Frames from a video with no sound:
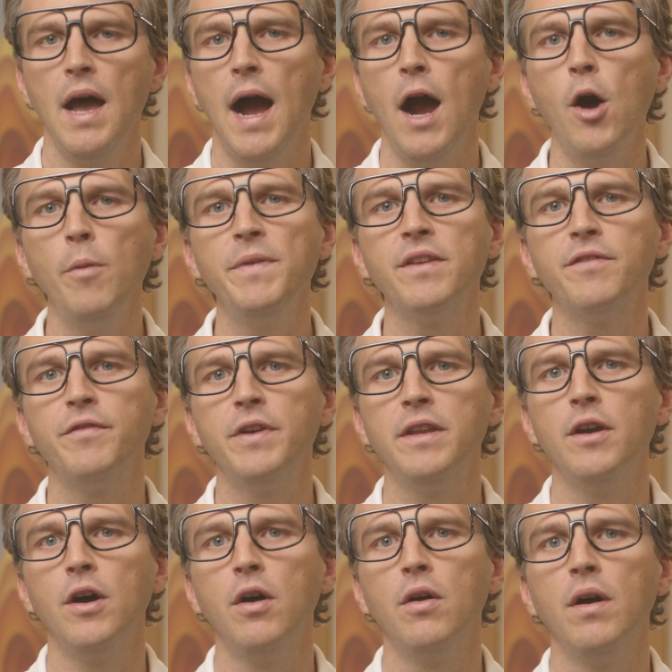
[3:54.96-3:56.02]
I hope this
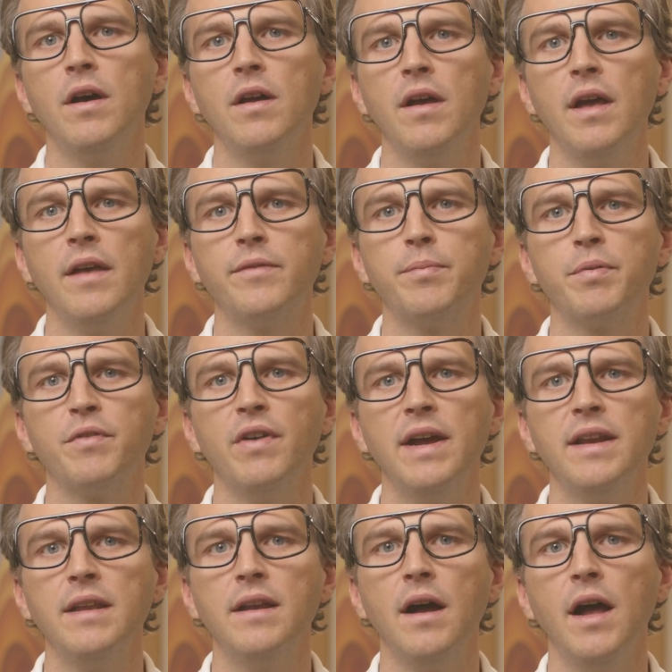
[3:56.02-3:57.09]
video has
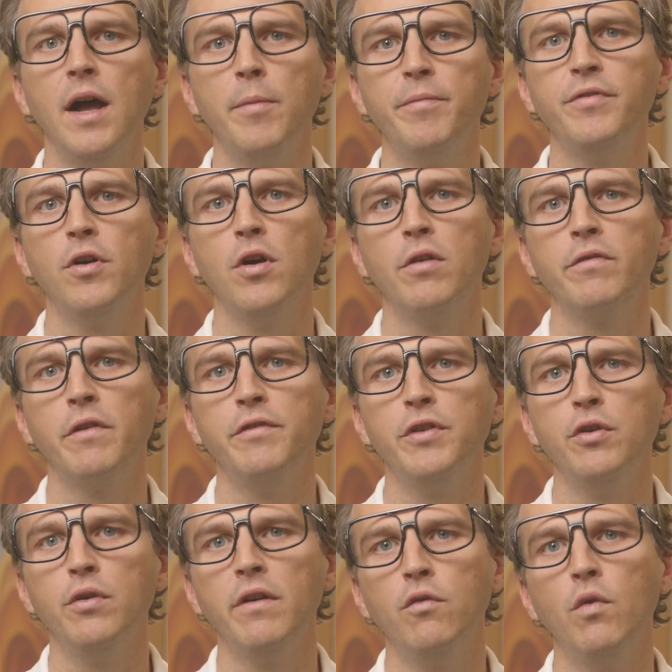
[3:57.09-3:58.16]
provided a helpful
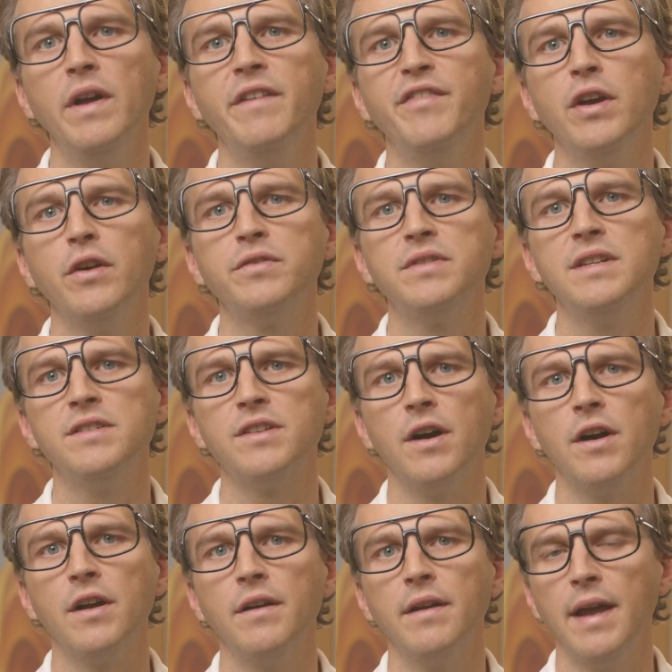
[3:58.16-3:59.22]
overview of what VOCs
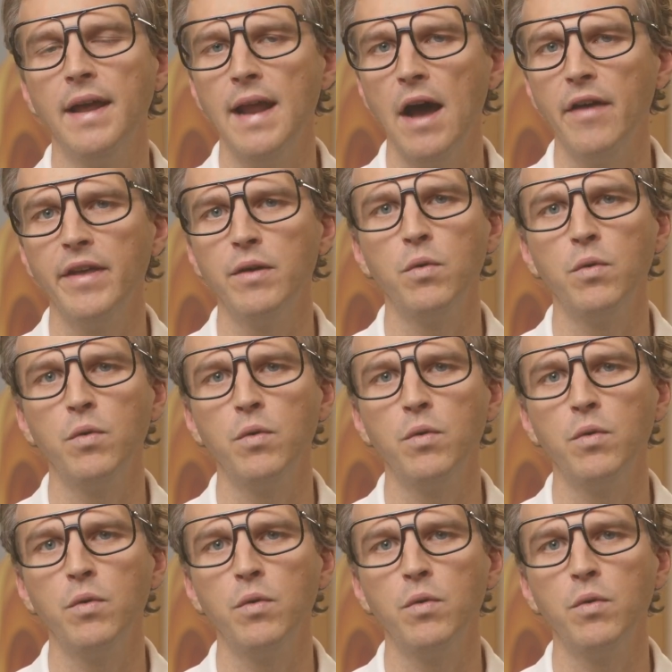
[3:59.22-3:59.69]
are and how they